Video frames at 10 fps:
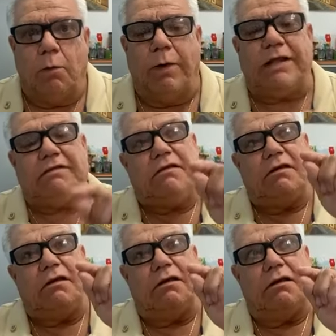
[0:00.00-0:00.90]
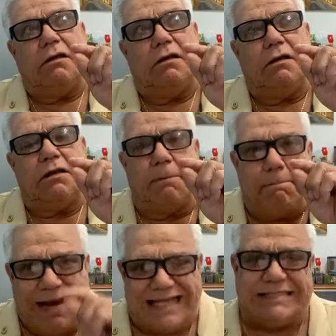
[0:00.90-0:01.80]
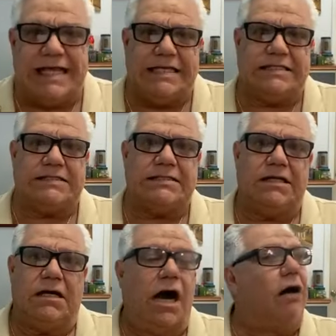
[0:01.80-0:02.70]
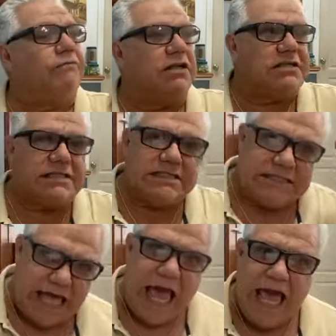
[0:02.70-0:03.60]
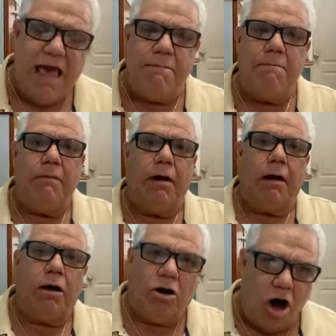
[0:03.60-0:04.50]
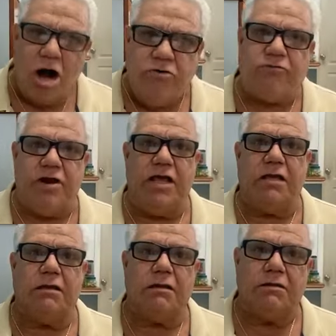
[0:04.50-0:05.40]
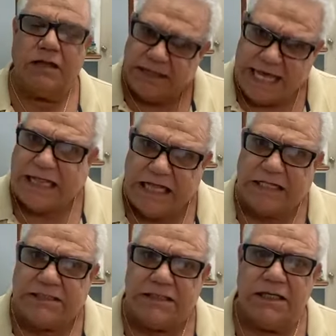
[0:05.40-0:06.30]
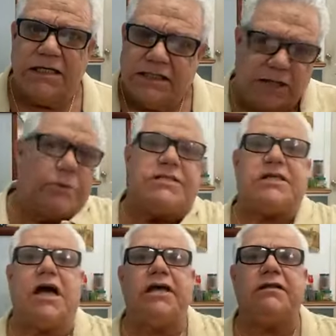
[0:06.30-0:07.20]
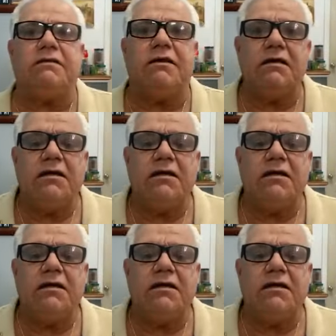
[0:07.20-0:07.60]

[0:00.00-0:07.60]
with the blessings of the same country, the Netherlands, that we signed